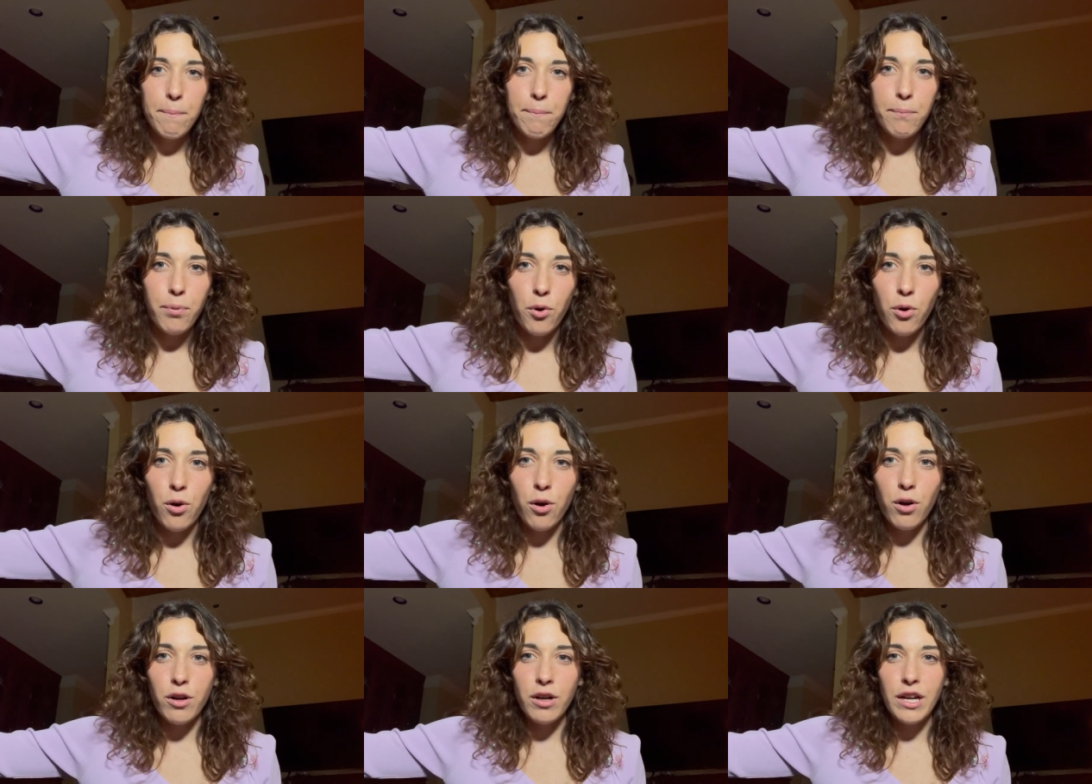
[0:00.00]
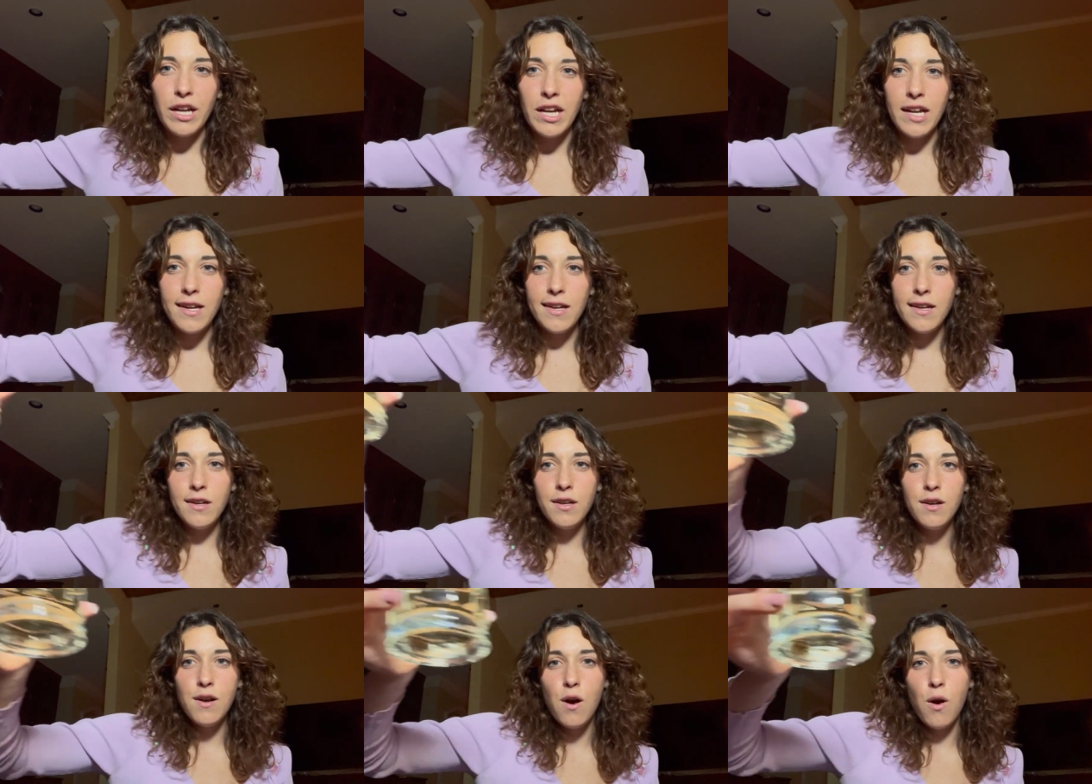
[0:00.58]

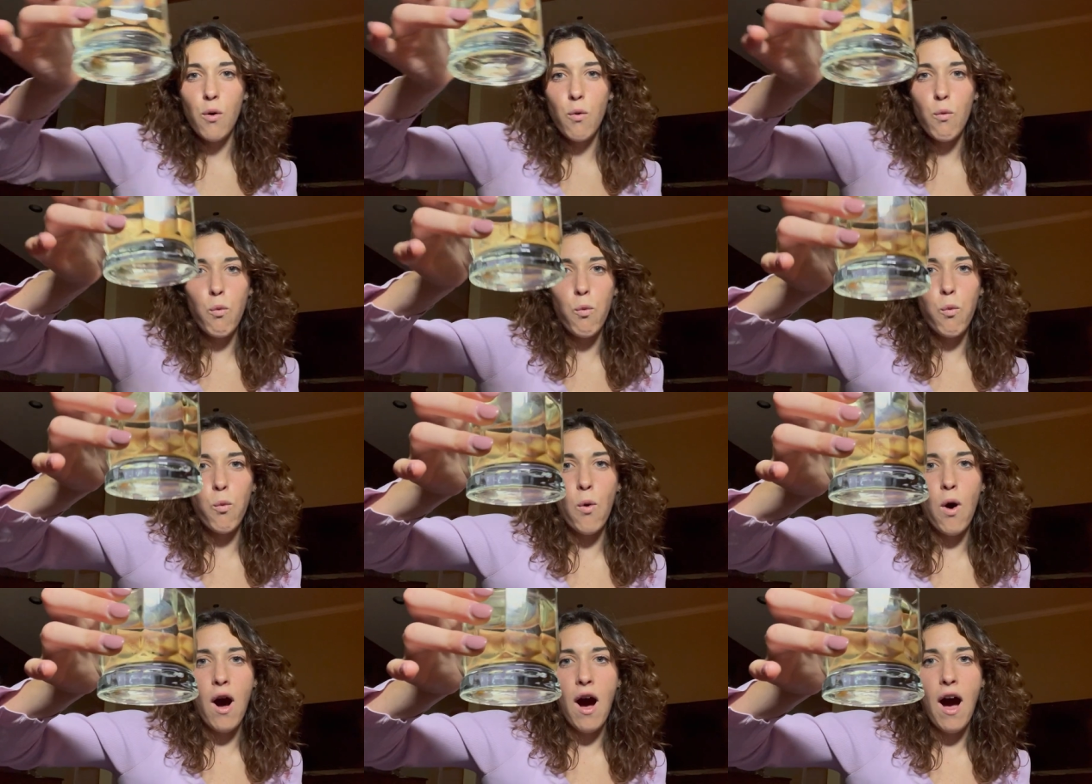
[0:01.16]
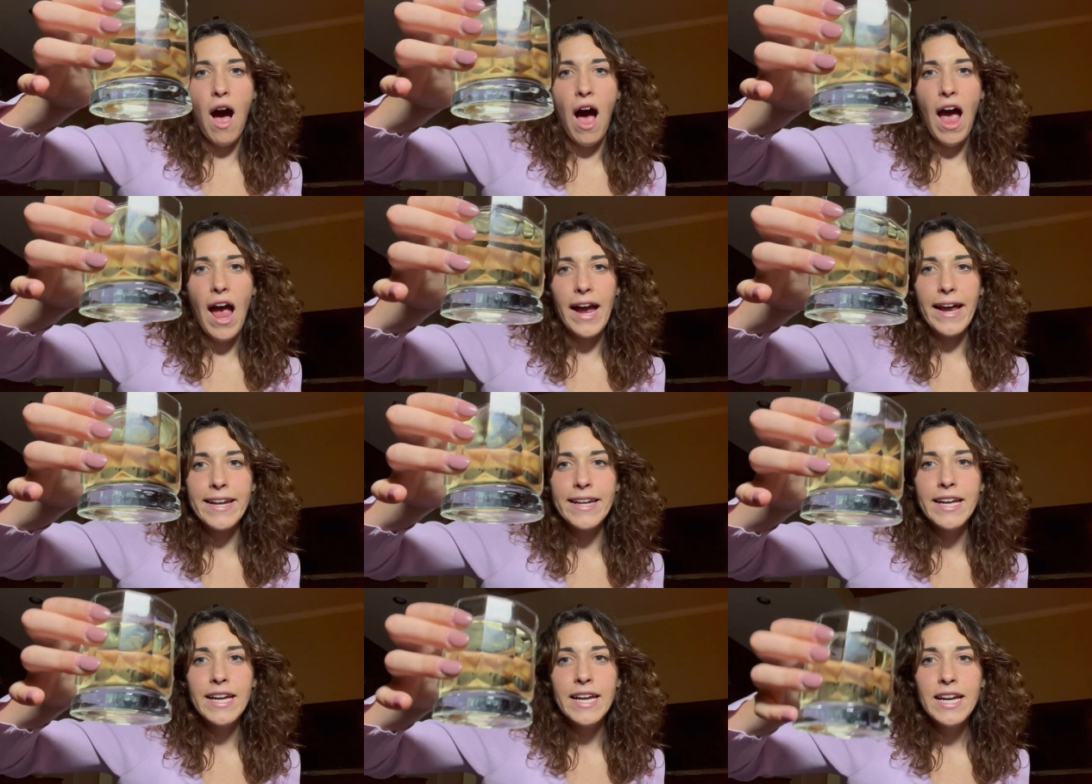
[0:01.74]
boring
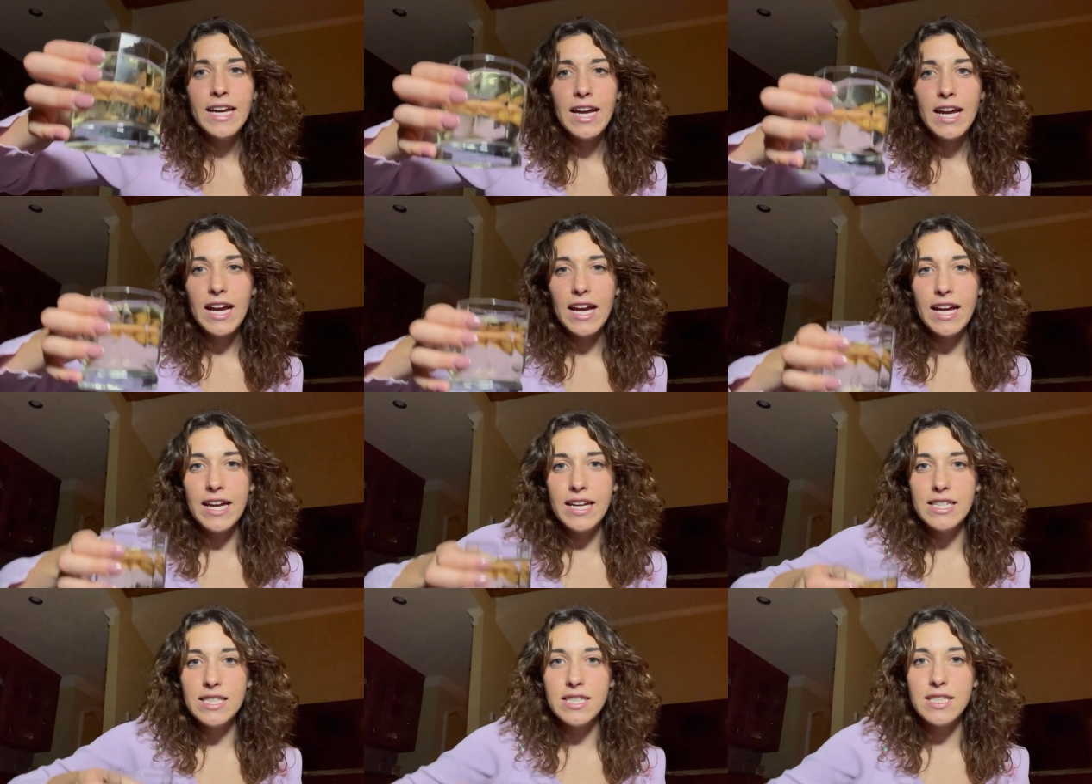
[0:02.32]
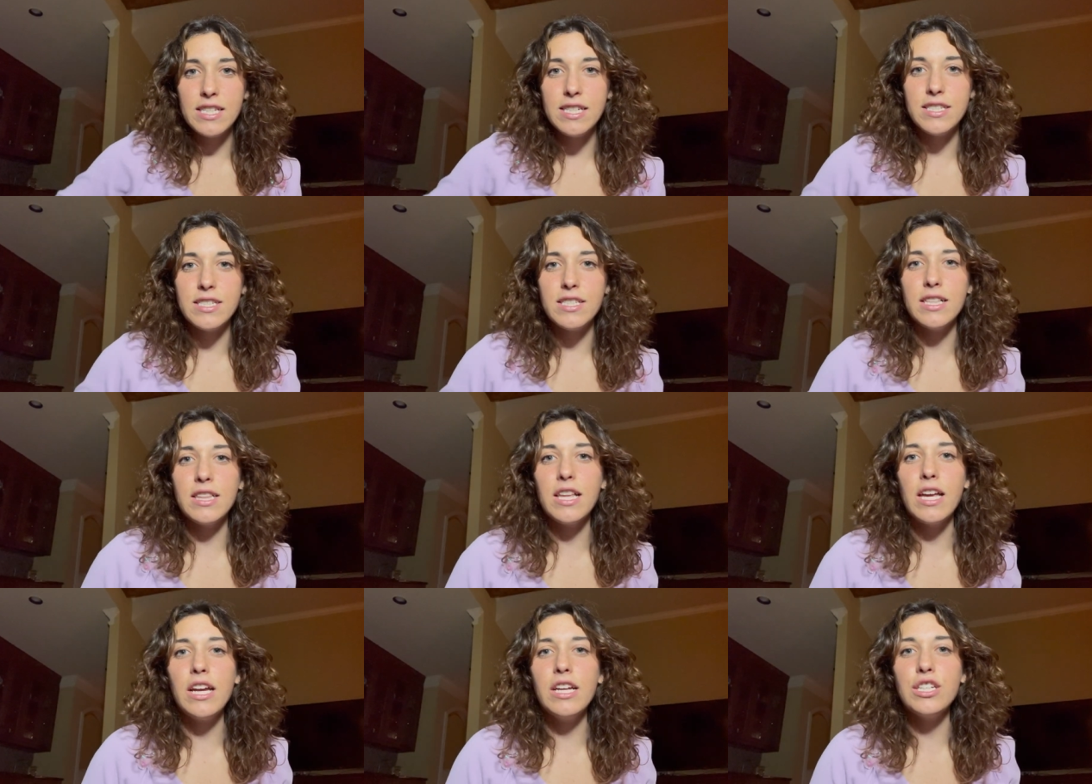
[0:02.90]
wine into
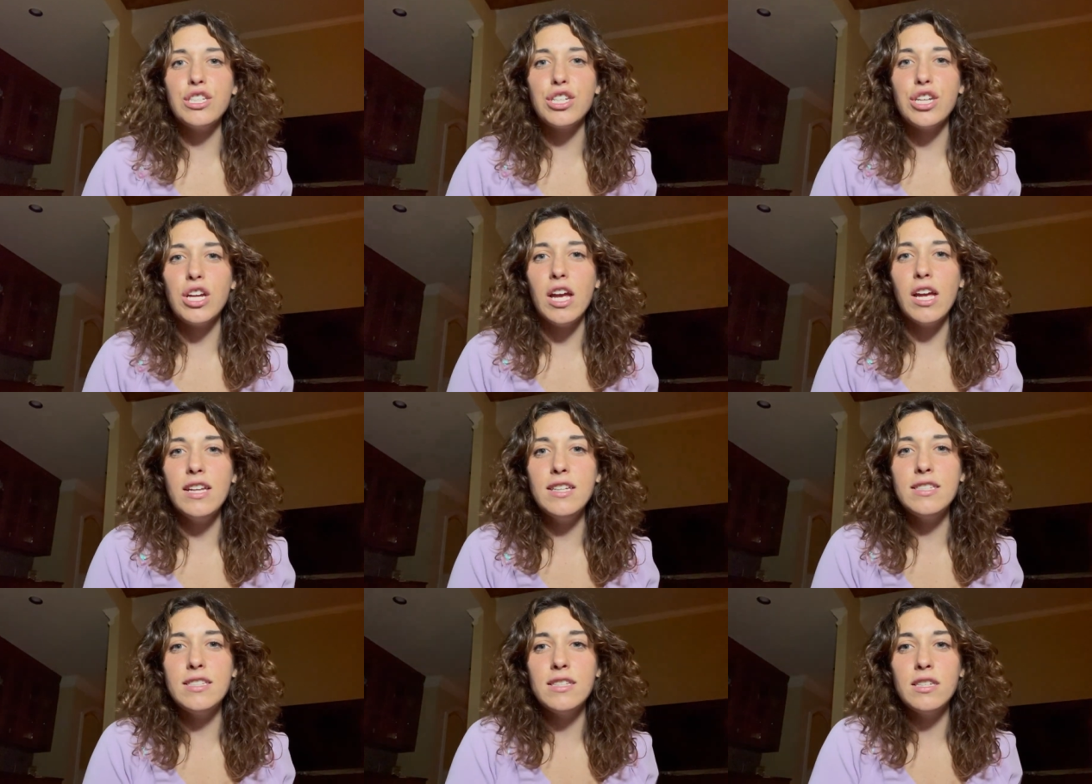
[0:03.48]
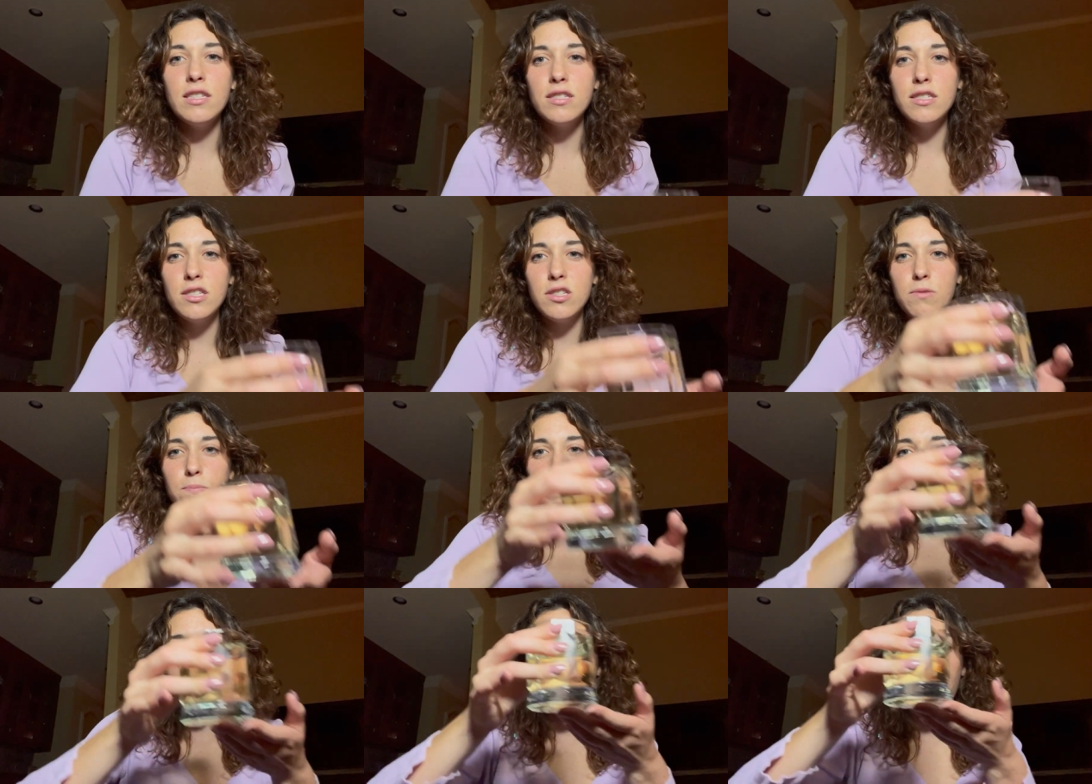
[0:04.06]
delicious,
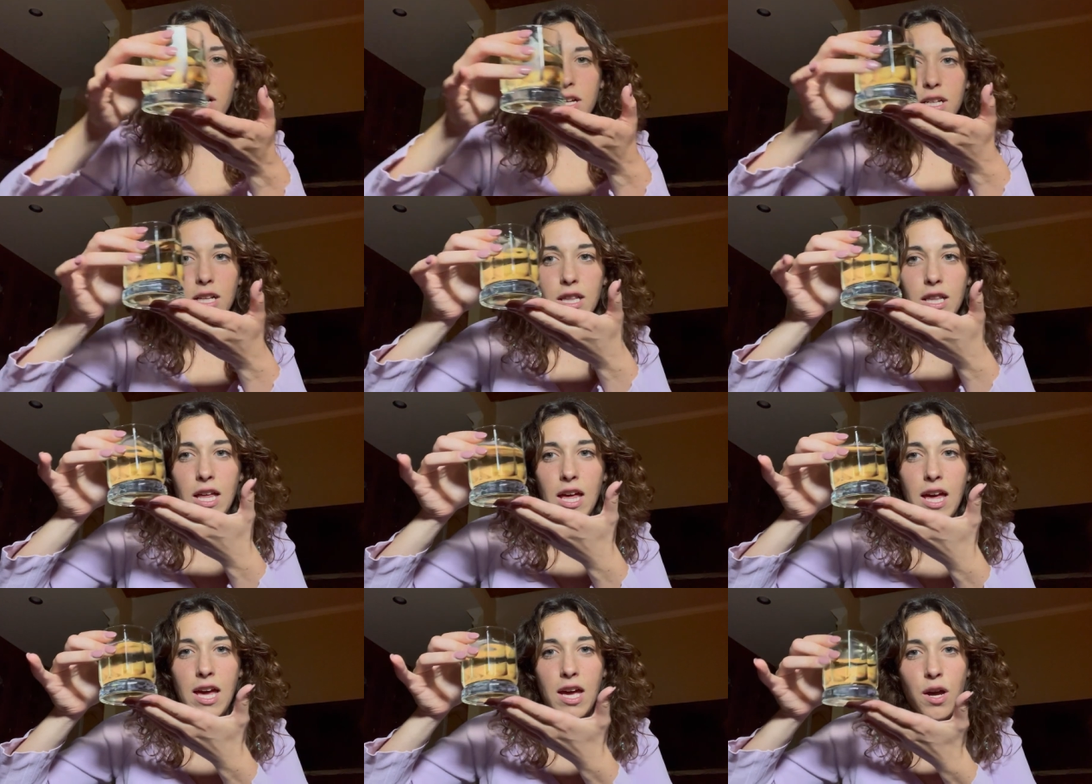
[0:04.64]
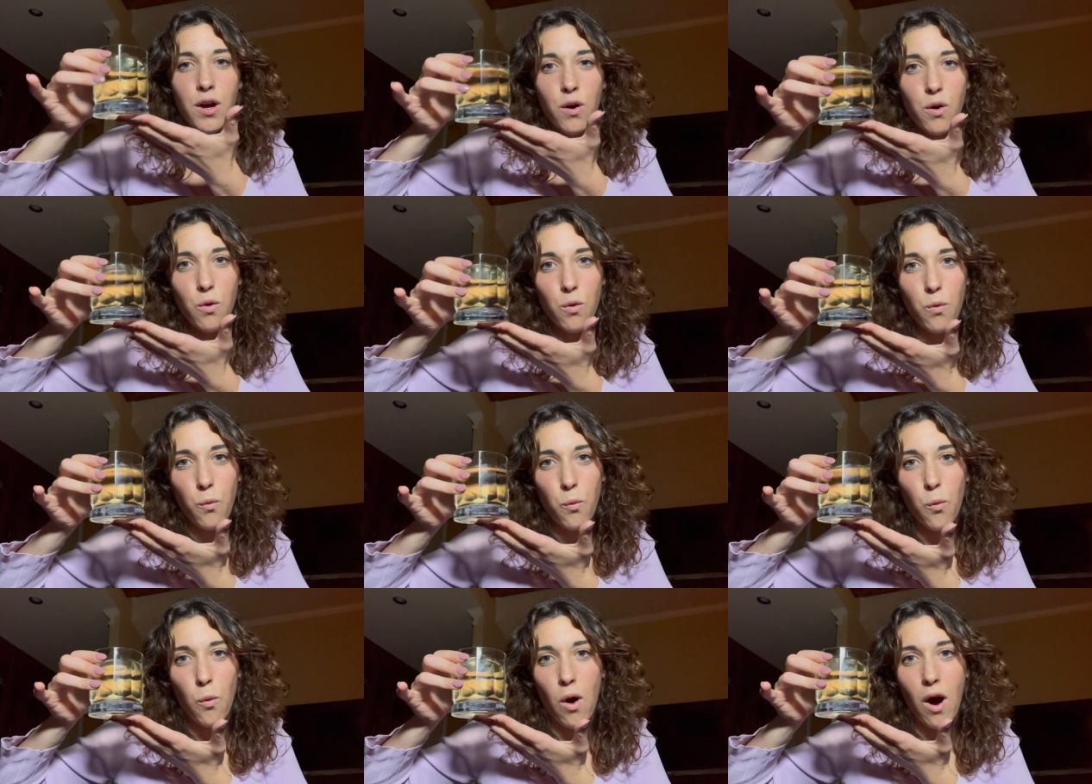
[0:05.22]
sparkling
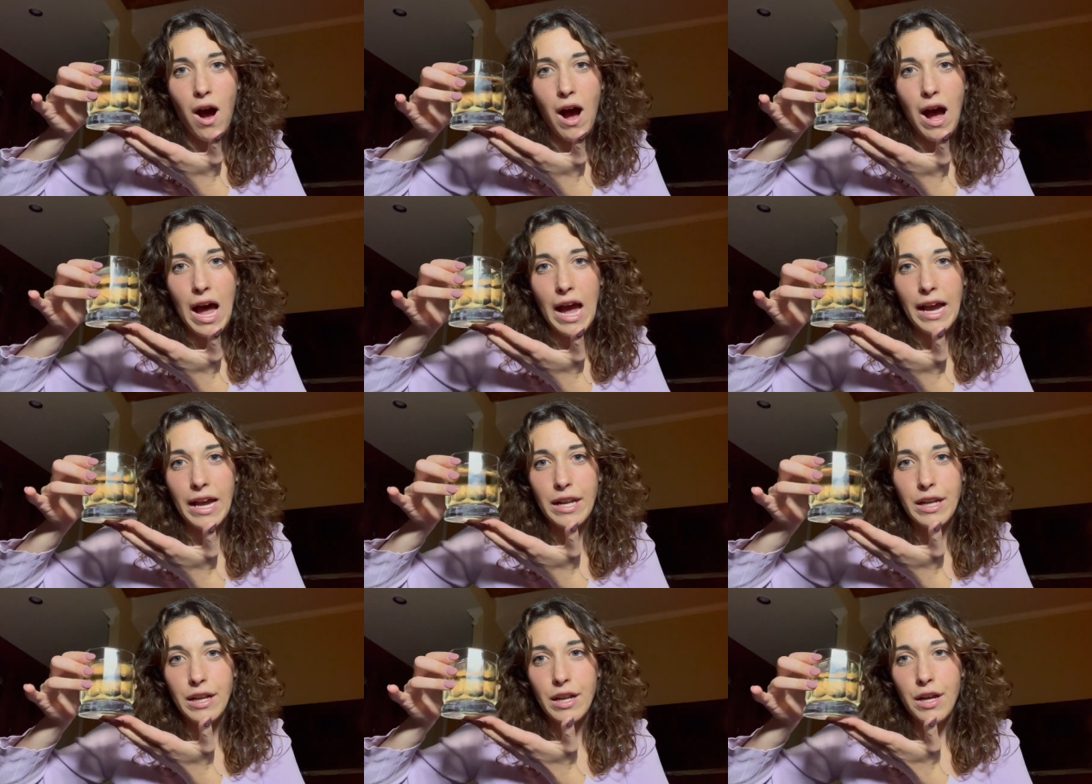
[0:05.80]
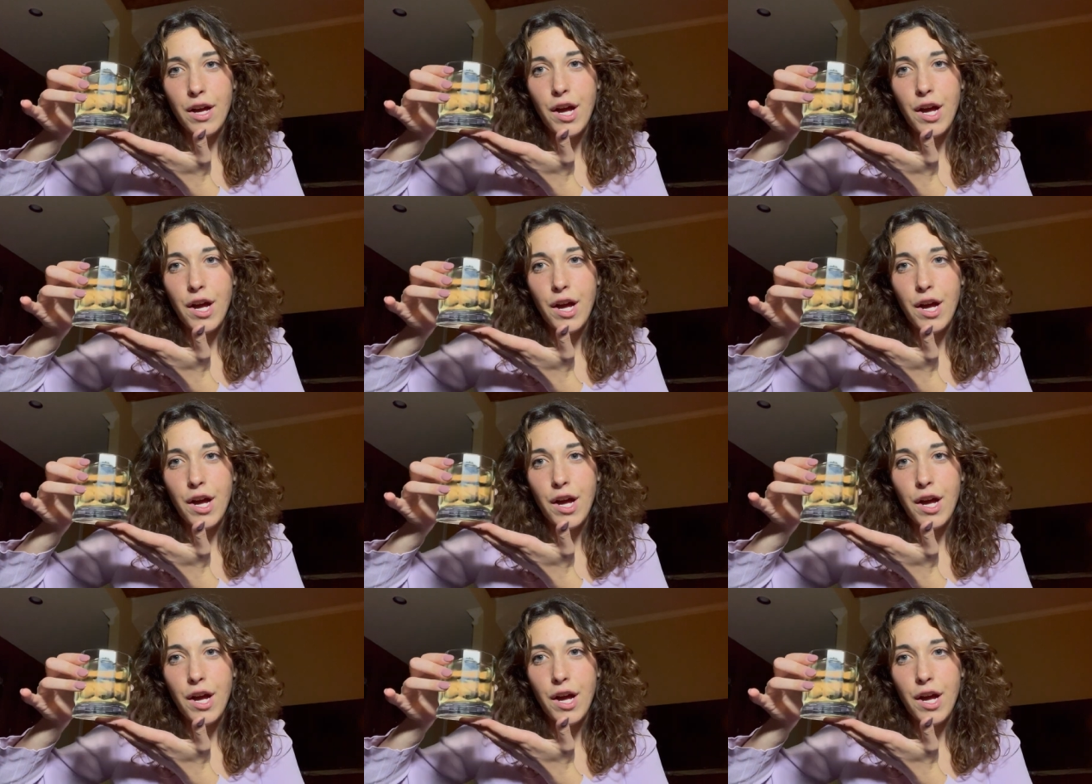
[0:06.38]
wine.